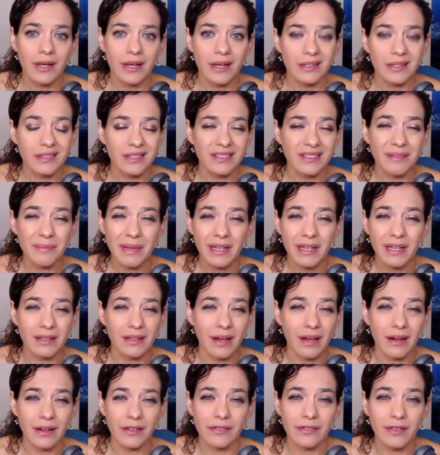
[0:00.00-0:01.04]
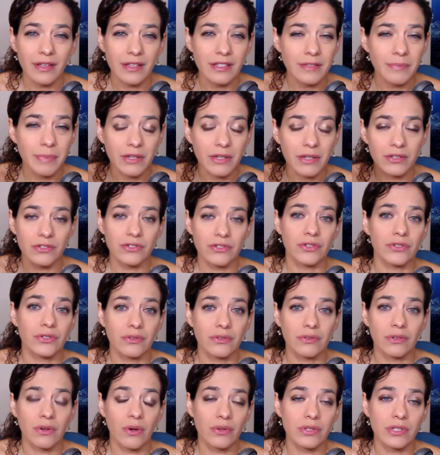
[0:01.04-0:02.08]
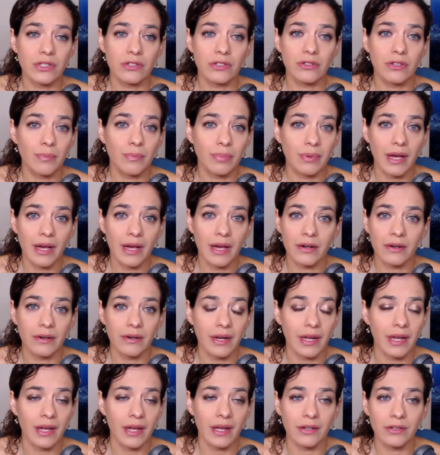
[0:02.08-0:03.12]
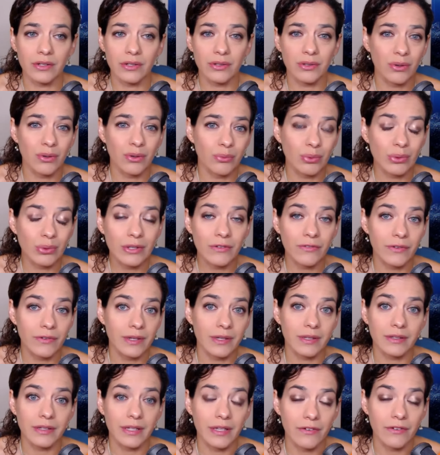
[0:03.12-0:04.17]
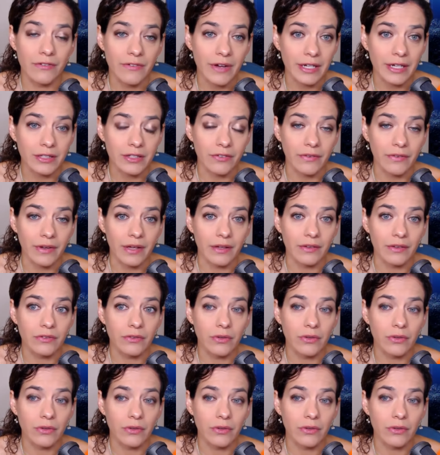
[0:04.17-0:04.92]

it doesn't make a lot of sense because it just goes into the bladder and you don't really feel the effect of it.